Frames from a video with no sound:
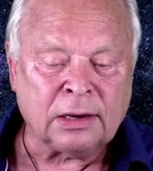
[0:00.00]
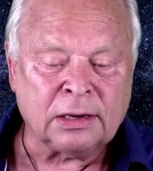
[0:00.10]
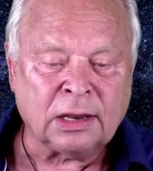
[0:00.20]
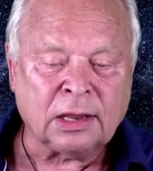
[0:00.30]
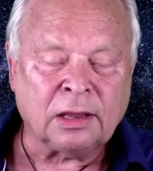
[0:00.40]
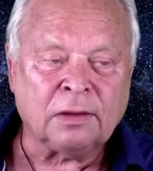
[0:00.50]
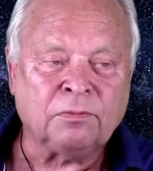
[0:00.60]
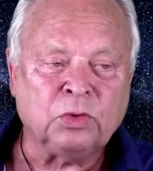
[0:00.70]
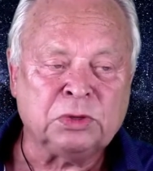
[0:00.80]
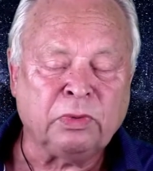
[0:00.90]
And
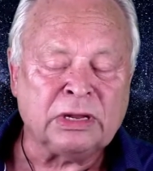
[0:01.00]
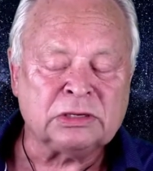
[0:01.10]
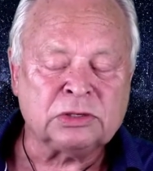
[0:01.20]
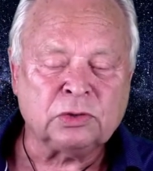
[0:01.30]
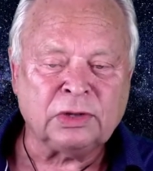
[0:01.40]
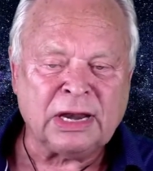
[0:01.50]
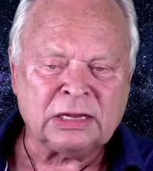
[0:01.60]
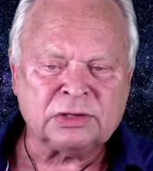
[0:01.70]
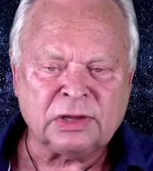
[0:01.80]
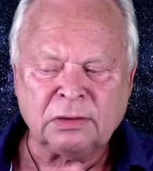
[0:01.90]
uh, which brings us
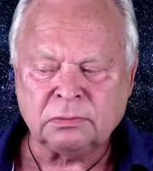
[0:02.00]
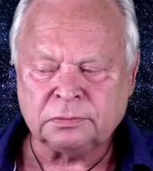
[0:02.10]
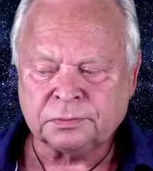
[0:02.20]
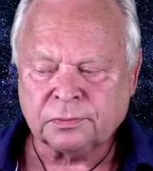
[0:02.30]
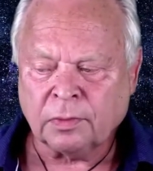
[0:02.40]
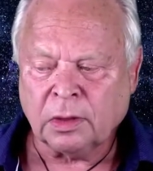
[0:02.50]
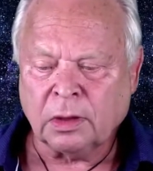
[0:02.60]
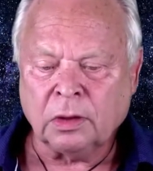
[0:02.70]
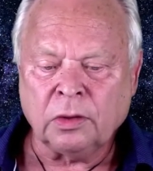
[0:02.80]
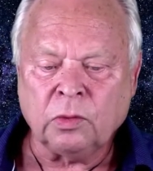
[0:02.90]
to the next theme,
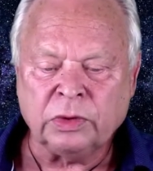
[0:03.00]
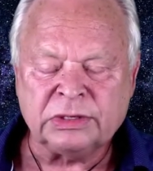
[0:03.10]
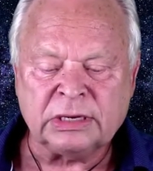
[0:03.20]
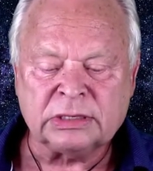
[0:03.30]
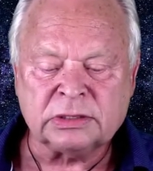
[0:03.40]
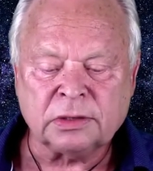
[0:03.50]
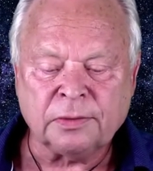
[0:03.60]
which